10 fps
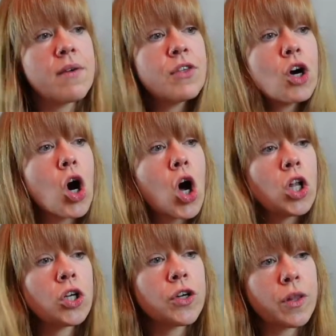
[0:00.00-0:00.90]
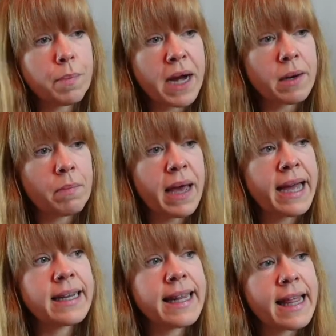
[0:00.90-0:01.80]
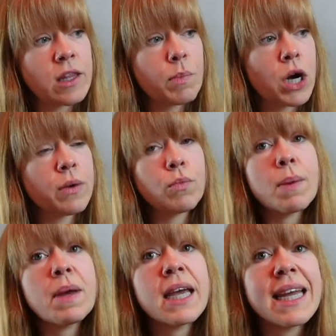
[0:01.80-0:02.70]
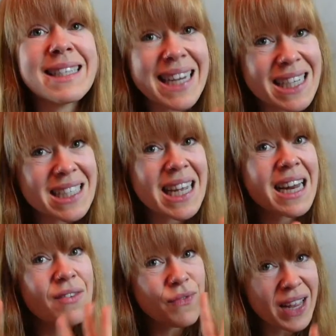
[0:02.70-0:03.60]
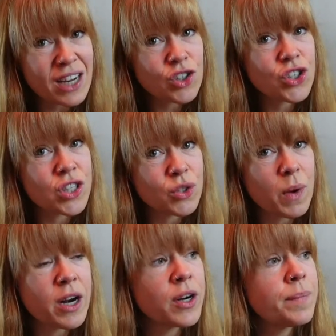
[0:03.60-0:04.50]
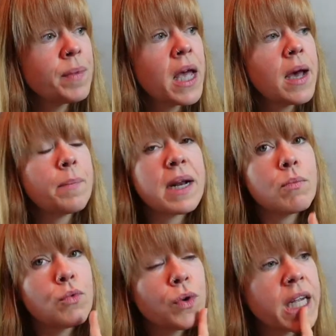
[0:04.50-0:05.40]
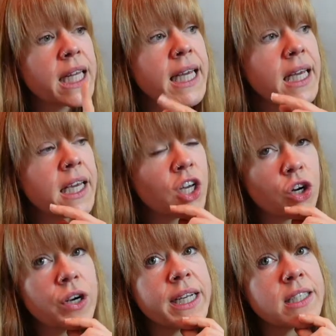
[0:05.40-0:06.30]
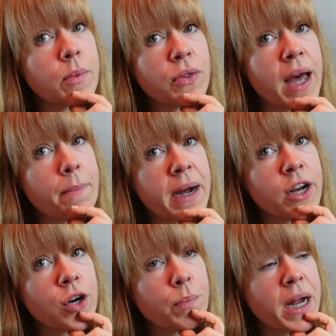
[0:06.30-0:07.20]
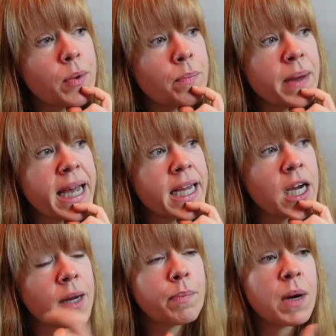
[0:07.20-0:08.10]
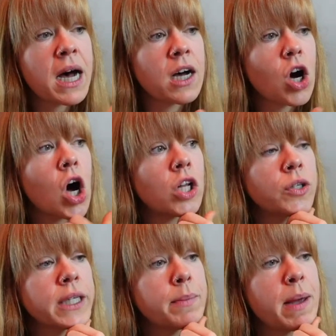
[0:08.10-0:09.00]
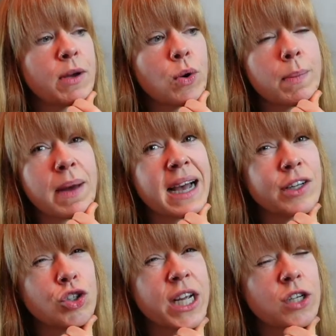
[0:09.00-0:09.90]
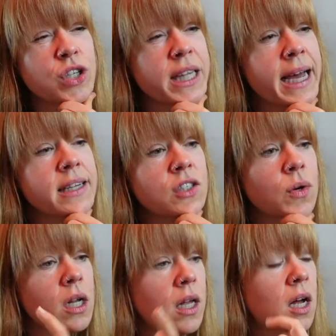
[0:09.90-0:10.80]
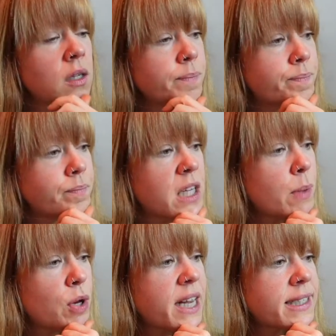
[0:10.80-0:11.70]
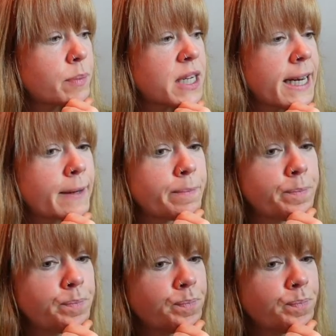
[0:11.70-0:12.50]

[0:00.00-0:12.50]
of the collar, the button band, and then the bottom ribbing, it does kind of finish the sweater. But I'm really curious about that mitered button band collar and maybe going back and changing that. So I'll keep you guys updated.